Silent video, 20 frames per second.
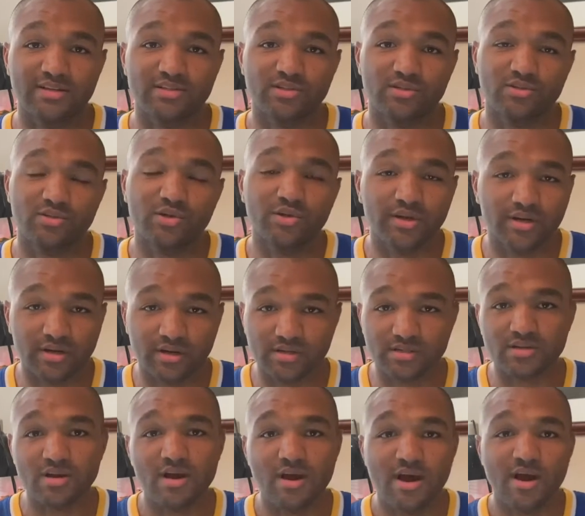So two
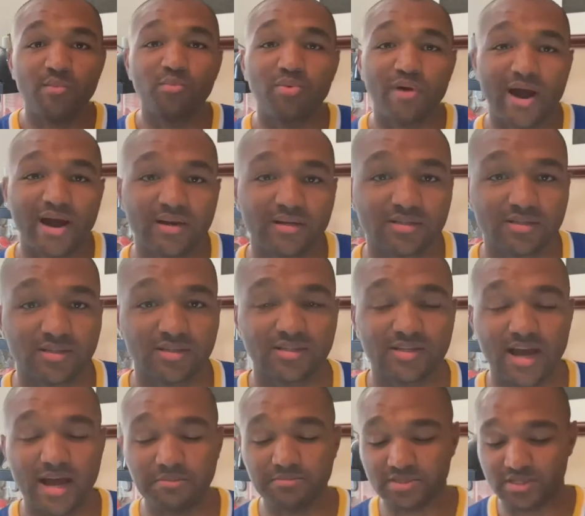years prior to the
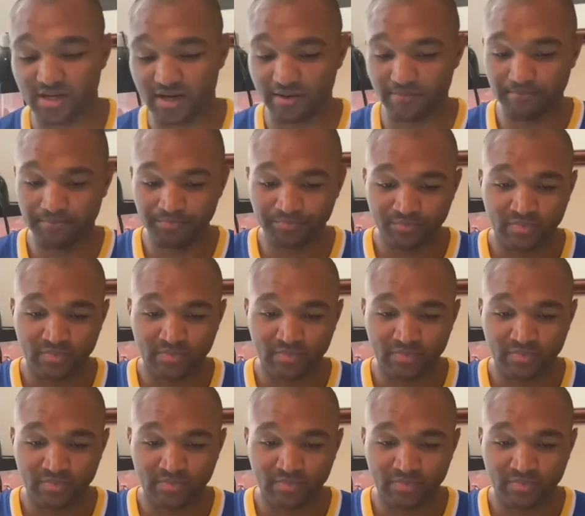time skip.